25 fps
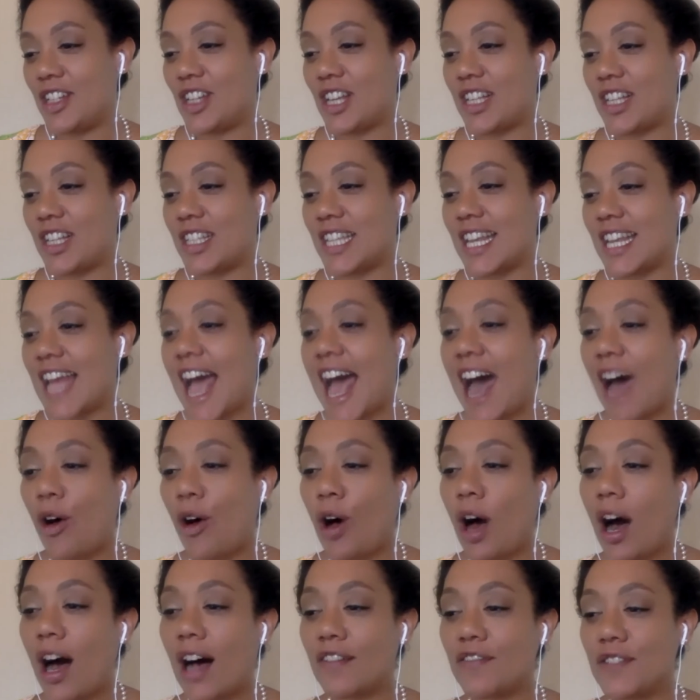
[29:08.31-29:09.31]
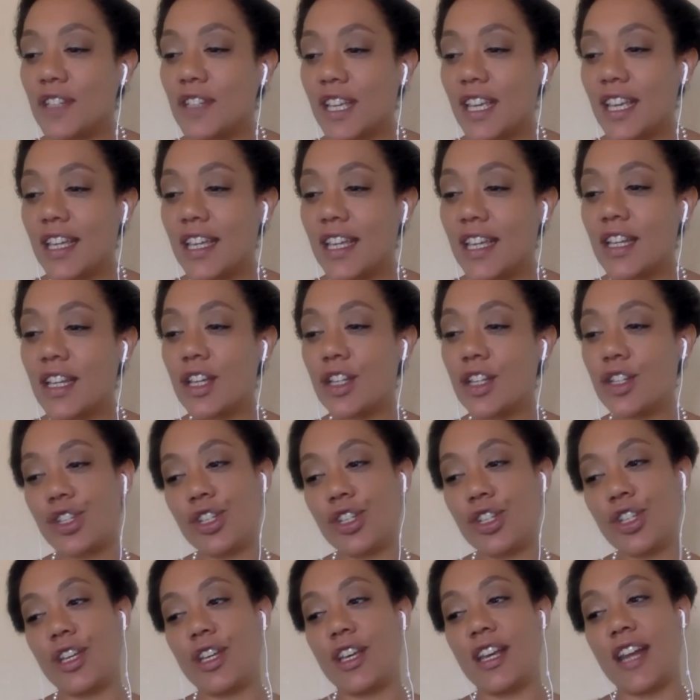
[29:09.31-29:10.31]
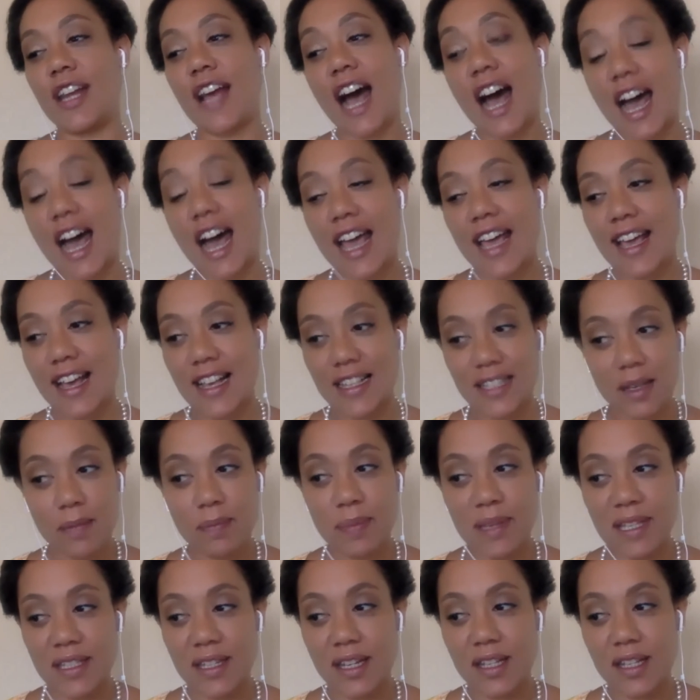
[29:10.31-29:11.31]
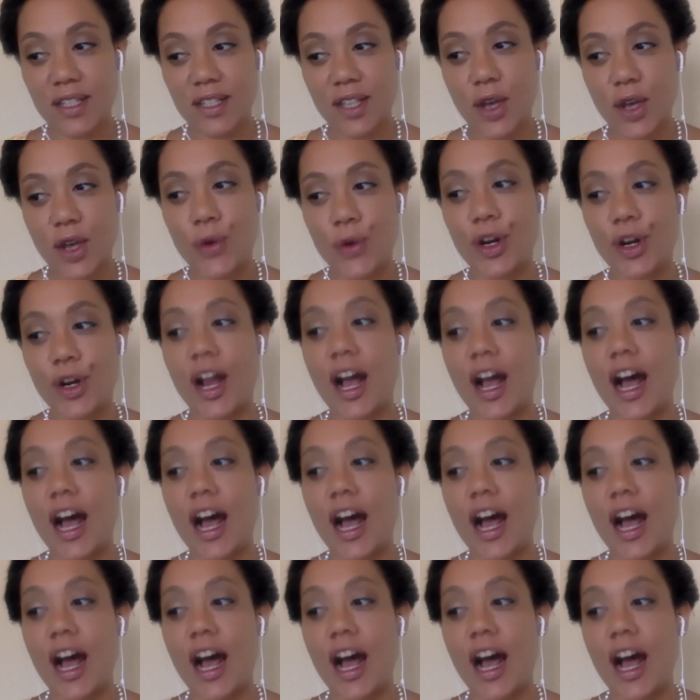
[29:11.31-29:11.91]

Justin, how often should I, as a business owner,